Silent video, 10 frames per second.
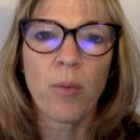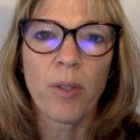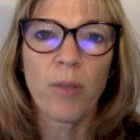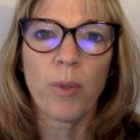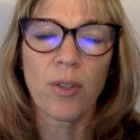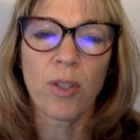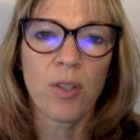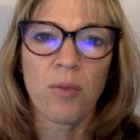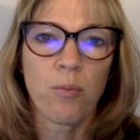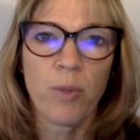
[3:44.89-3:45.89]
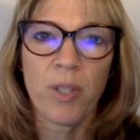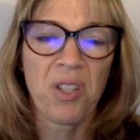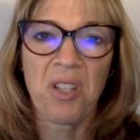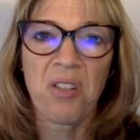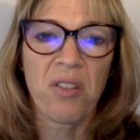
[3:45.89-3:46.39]
We
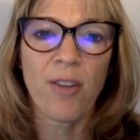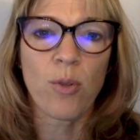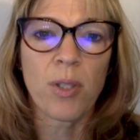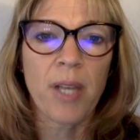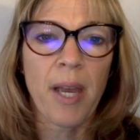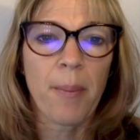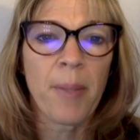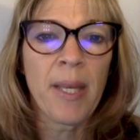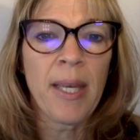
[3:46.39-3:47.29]
just need to schedule a time.